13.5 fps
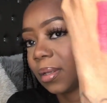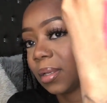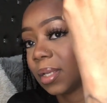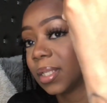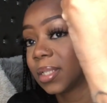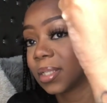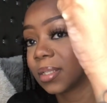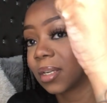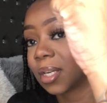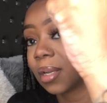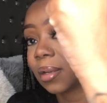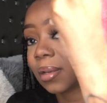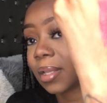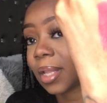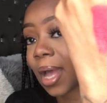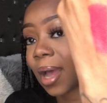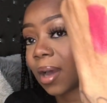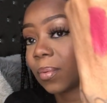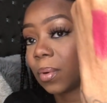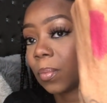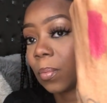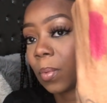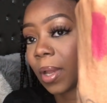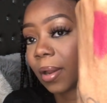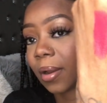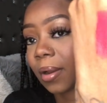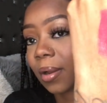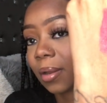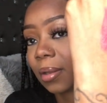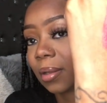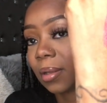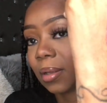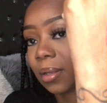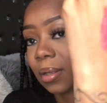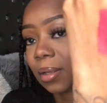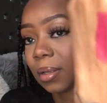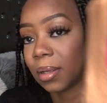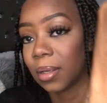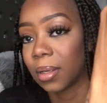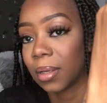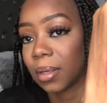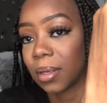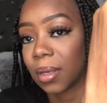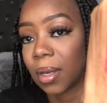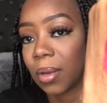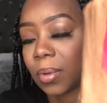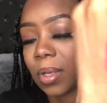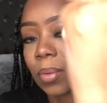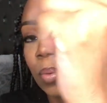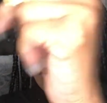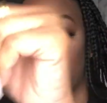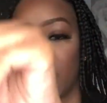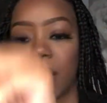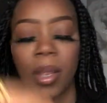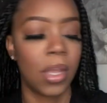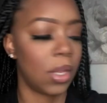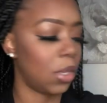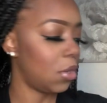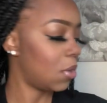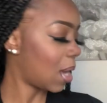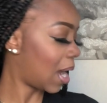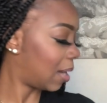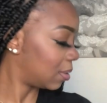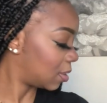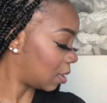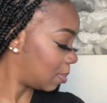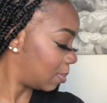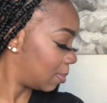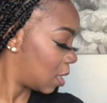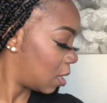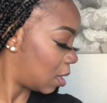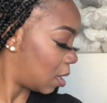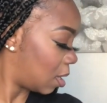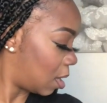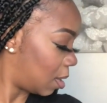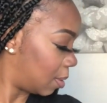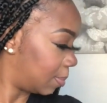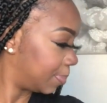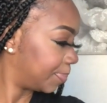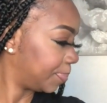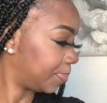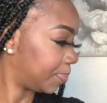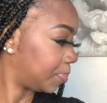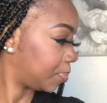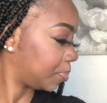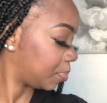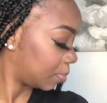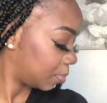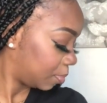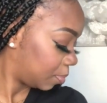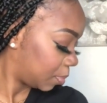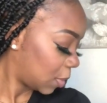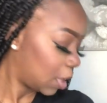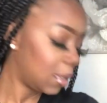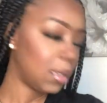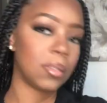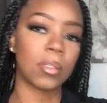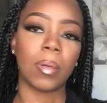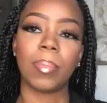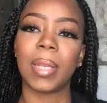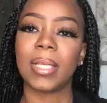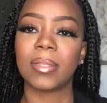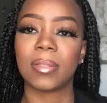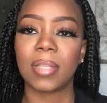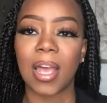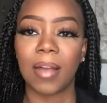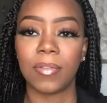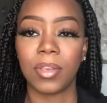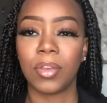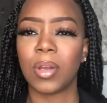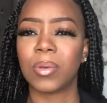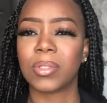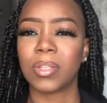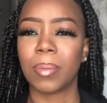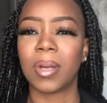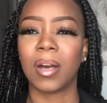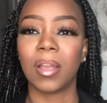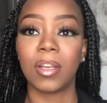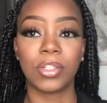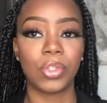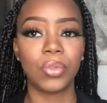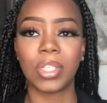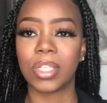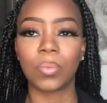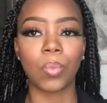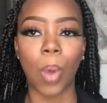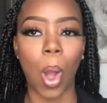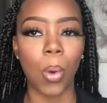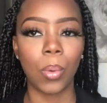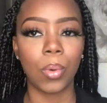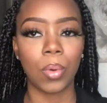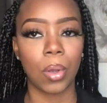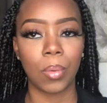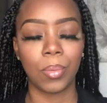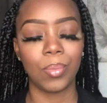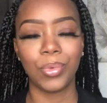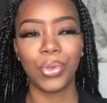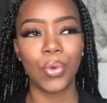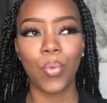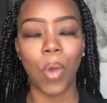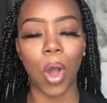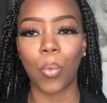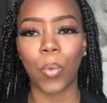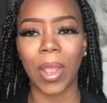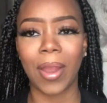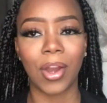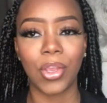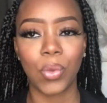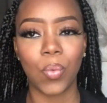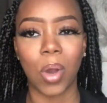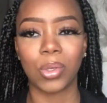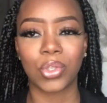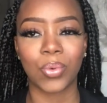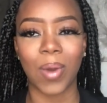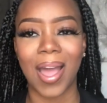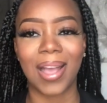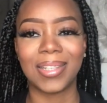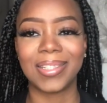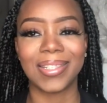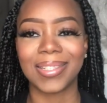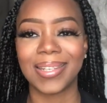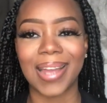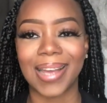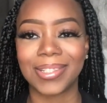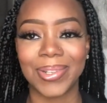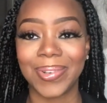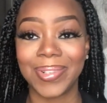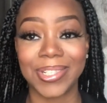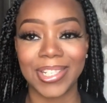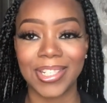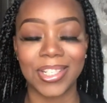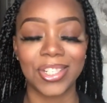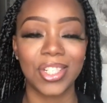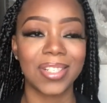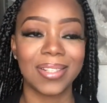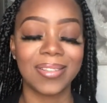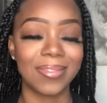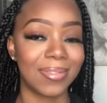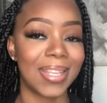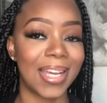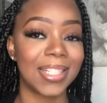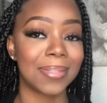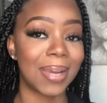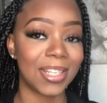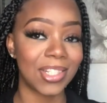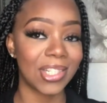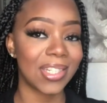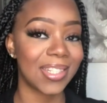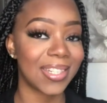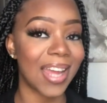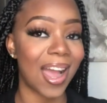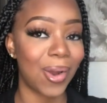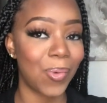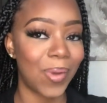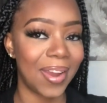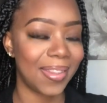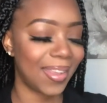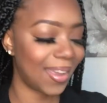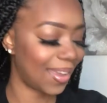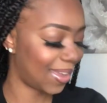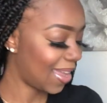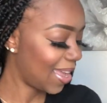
This is a color that I would wear. I really would wear. You know how some um, some places have, you know, some colors you just won't, you won't wear, you won't try. It's just not your zish. That's my zish. I'll wear that.